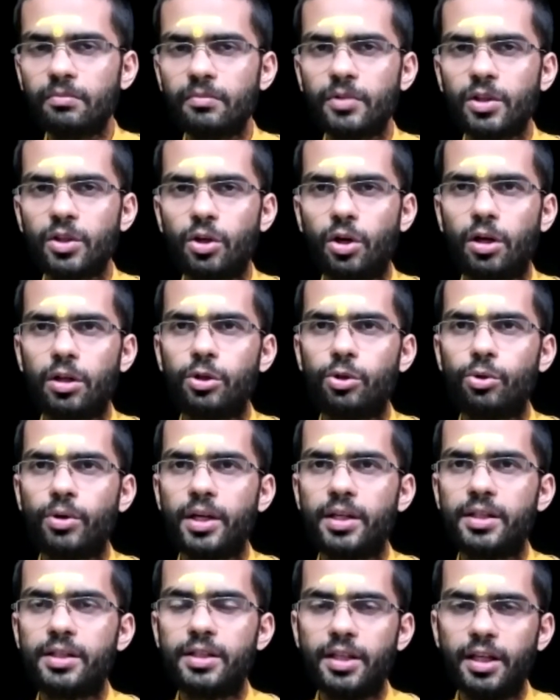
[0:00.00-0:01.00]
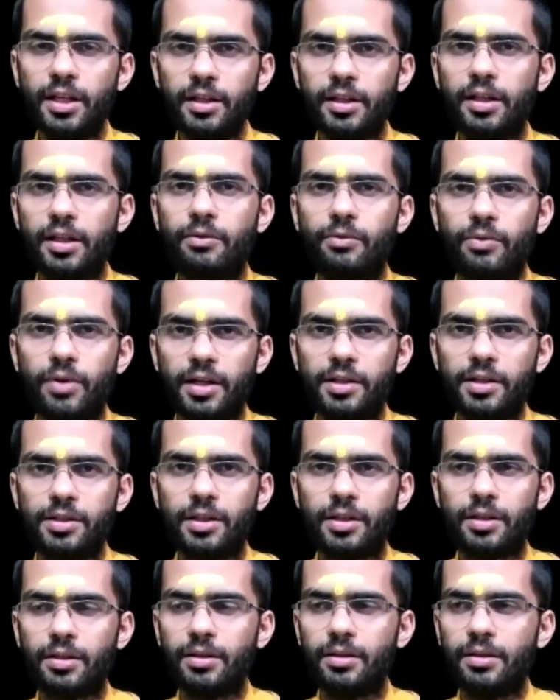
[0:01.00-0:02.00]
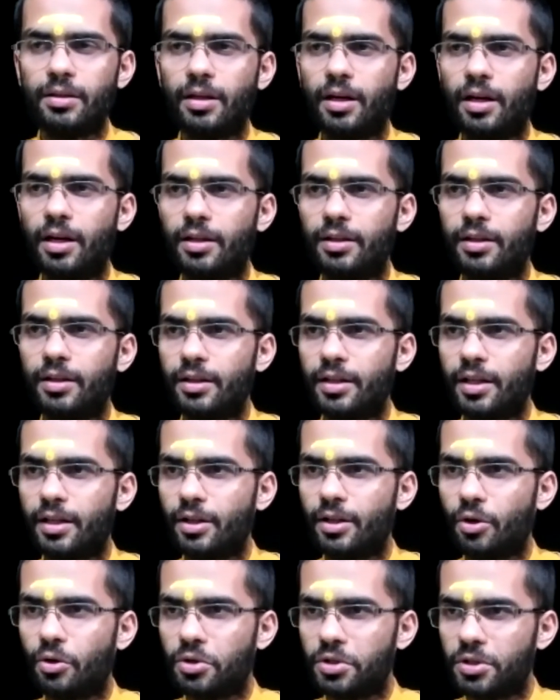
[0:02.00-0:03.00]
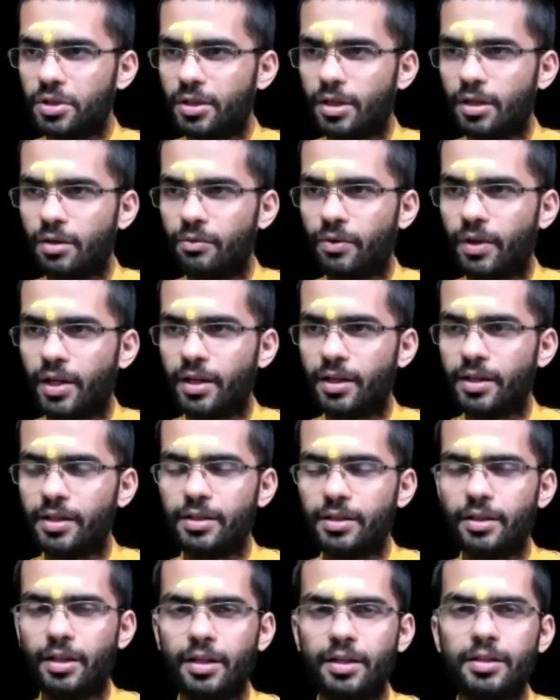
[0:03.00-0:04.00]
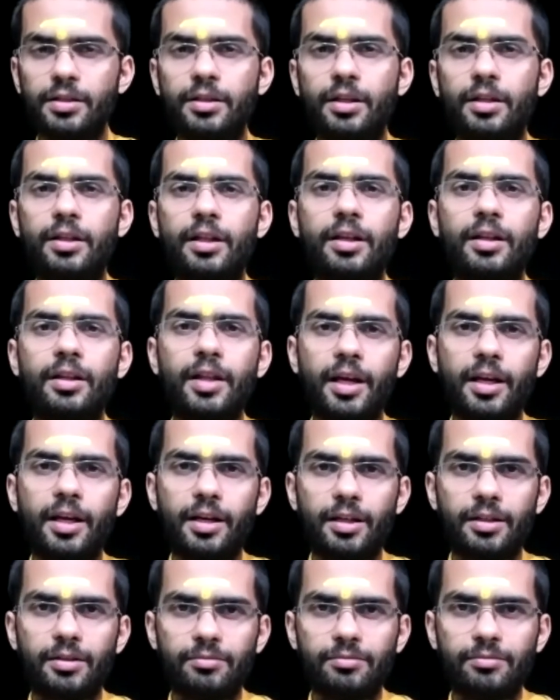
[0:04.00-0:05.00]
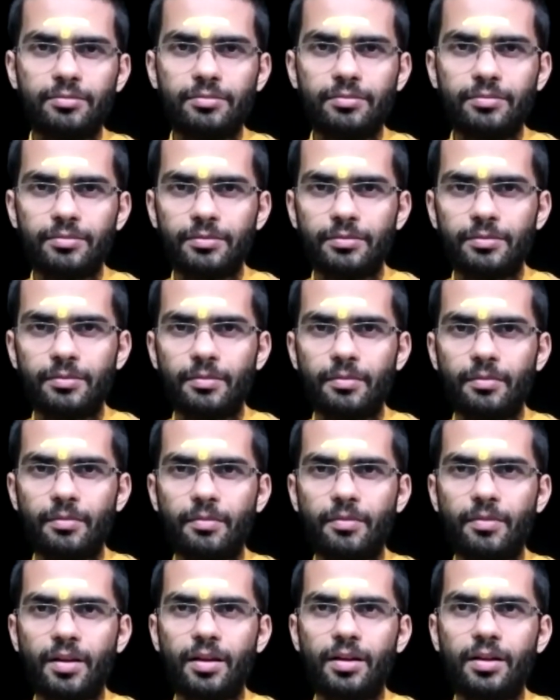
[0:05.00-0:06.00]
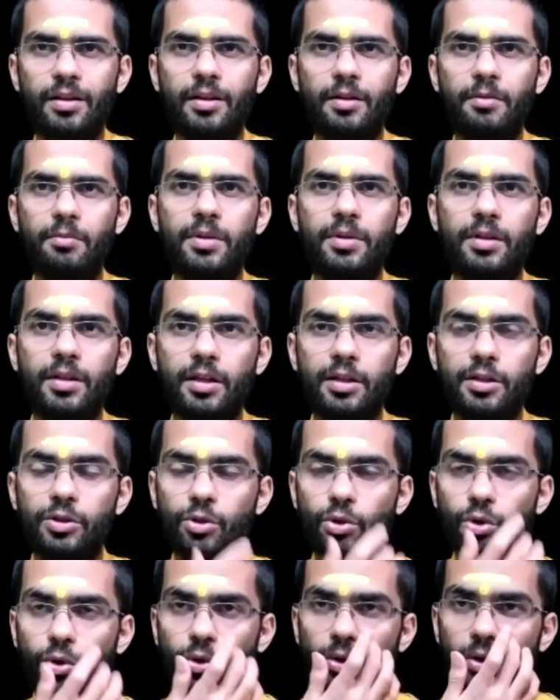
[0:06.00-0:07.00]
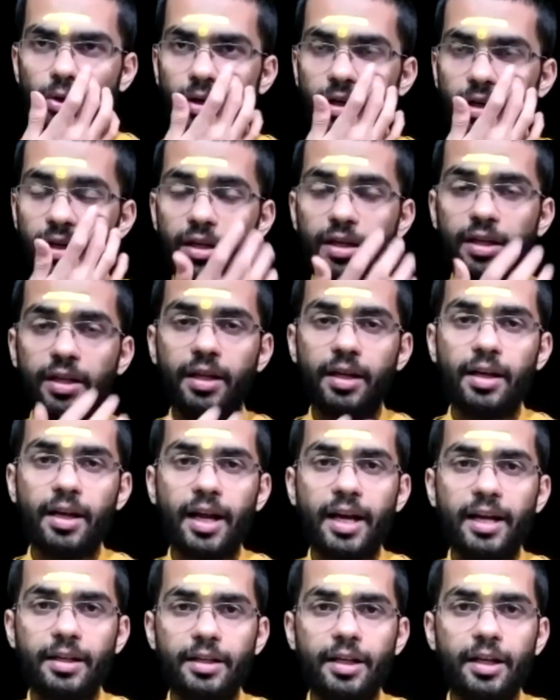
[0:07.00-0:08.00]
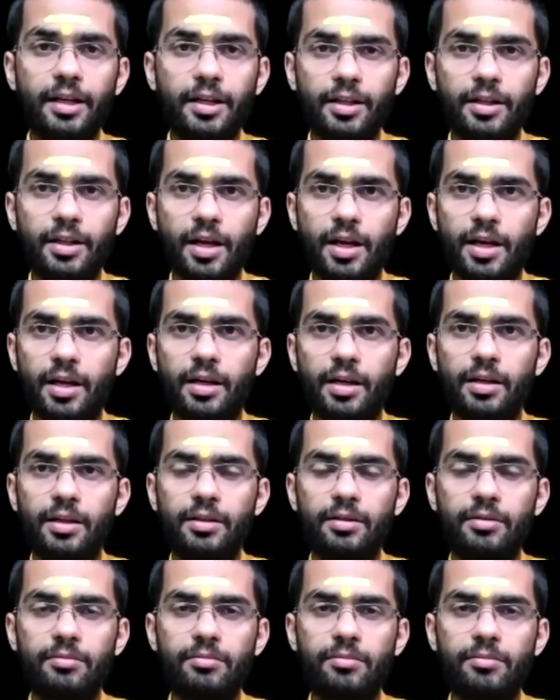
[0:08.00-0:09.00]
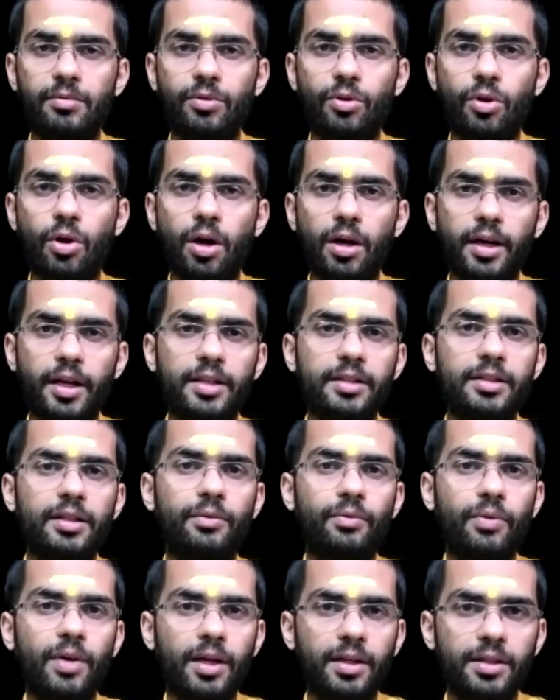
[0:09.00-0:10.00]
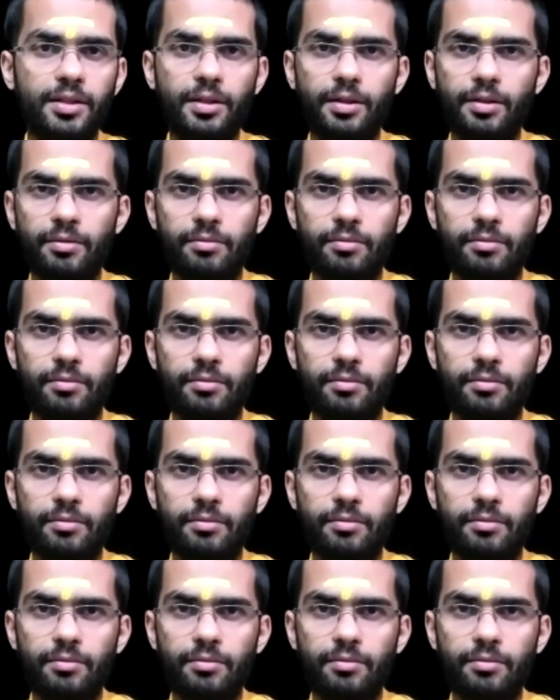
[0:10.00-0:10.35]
Although you are seeing the reflection other than the original face, there is nothing there. I mean, there is no real entity there called as reflection.